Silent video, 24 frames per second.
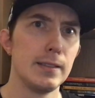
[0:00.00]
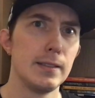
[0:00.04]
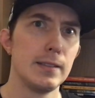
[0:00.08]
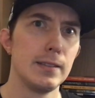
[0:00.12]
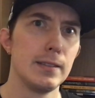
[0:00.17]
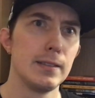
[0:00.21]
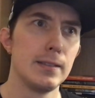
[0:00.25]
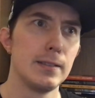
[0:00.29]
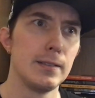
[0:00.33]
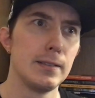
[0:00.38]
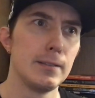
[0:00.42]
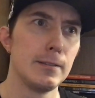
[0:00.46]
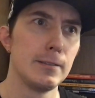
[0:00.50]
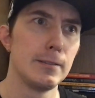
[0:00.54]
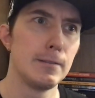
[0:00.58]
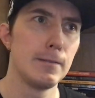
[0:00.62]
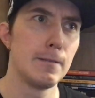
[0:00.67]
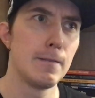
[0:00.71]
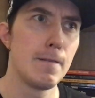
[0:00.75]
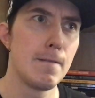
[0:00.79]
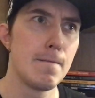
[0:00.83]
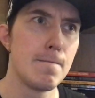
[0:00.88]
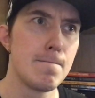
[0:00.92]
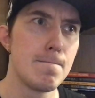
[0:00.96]

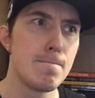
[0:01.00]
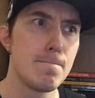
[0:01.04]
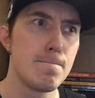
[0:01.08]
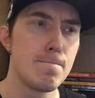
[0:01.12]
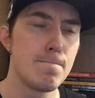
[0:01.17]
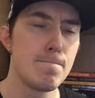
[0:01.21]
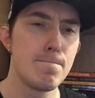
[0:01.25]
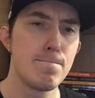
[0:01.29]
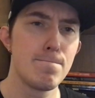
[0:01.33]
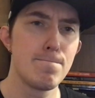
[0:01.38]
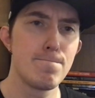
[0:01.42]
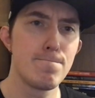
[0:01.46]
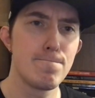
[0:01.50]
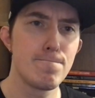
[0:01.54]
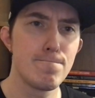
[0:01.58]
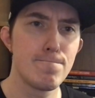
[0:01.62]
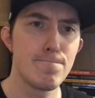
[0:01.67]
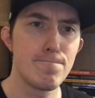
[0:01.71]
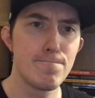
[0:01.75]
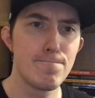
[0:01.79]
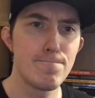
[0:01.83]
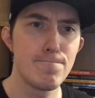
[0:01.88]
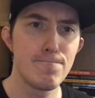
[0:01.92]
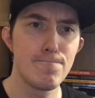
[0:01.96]

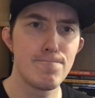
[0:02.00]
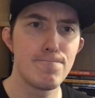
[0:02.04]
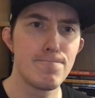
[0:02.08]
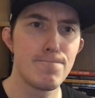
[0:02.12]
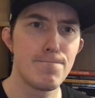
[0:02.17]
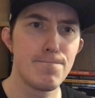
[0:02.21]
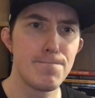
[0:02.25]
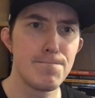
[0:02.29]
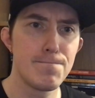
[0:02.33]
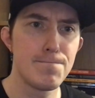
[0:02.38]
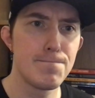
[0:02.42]
(silence)